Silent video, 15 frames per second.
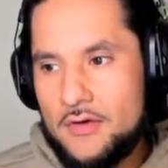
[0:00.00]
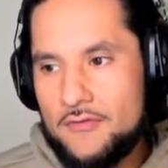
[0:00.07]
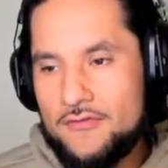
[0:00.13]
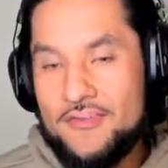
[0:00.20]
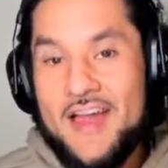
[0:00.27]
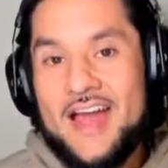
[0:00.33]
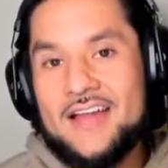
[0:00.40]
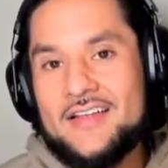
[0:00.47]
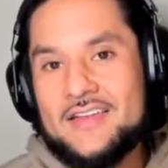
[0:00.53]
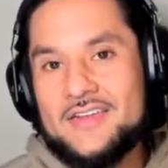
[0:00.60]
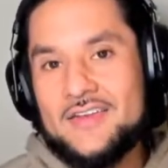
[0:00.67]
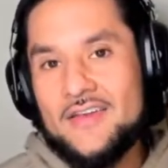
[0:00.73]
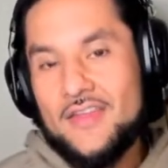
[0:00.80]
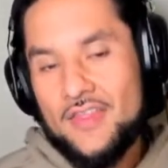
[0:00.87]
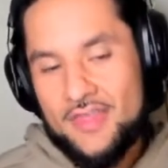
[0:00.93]
fact
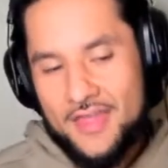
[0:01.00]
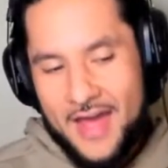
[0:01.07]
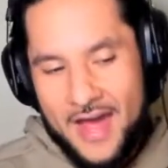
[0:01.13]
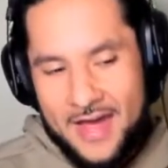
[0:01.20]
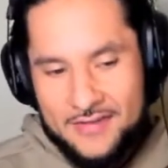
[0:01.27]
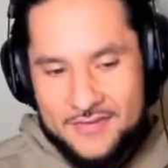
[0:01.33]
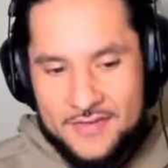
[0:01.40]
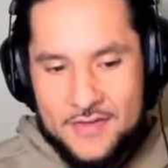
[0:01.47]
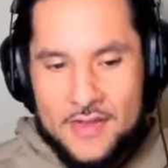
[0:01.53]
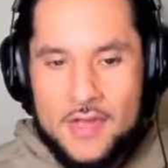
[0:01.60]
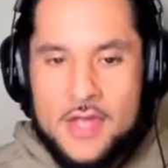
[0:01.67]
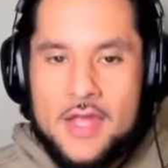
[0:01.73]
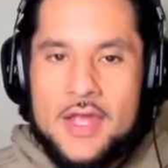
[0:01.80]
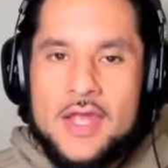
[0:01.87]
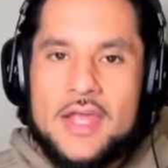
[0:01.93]
that
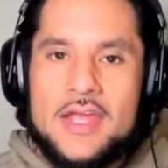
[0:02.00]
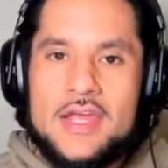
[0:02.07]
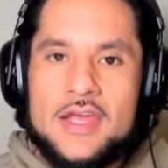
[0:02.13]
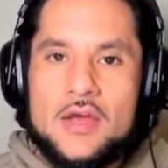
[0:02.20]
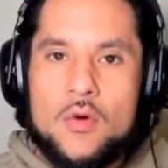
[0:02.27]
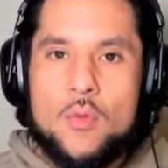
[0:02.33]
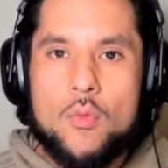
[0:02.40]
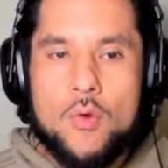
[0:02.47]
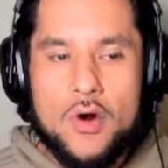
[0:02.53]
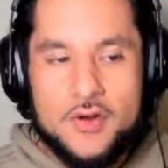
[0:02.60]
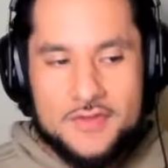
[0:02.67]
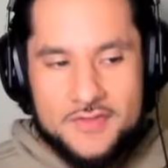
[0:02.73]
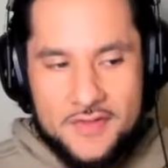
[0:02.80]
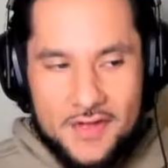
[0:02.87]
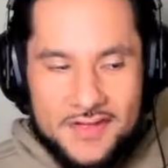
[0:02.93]
it
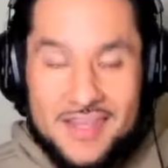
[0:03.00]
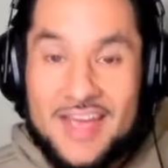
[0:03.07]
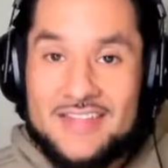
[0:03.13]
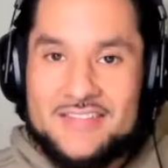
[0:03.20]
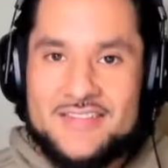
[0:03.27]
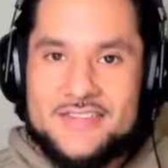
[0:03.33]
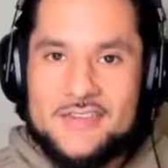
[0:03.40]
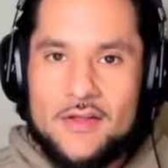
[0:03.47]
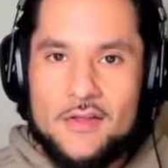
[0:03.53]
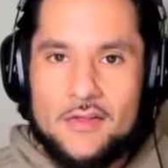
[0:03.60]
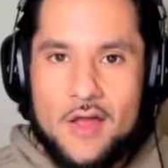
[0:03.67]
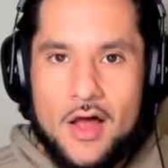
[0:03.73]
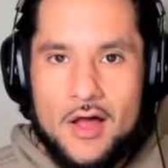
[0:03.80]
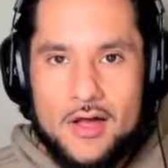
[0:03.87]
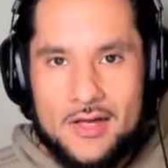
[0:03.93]
works against a
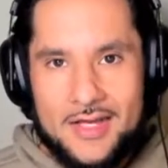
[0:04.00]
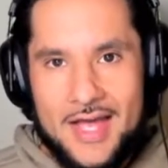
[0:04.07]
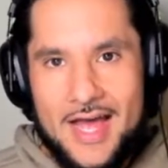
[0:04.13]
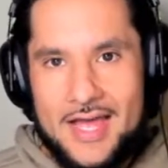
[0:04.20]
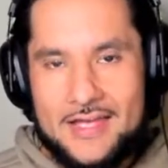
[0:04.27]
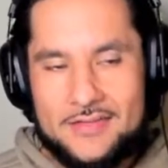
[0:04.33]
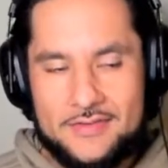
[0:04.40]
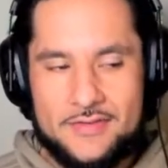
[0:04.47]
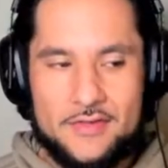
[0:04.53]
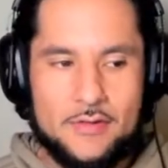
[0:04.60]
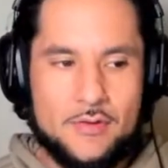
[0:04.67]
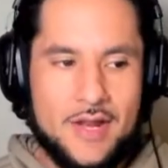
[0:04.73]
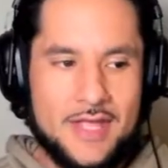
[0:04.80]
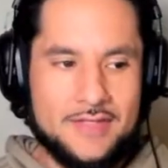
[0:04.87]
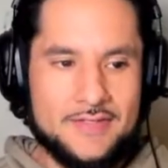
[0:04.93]
lot of guys,
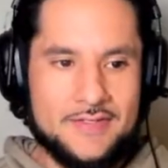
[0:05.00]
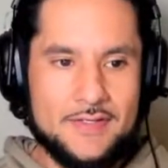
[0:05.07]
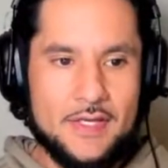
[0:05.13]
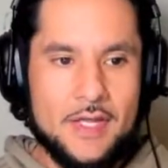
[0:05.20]
right?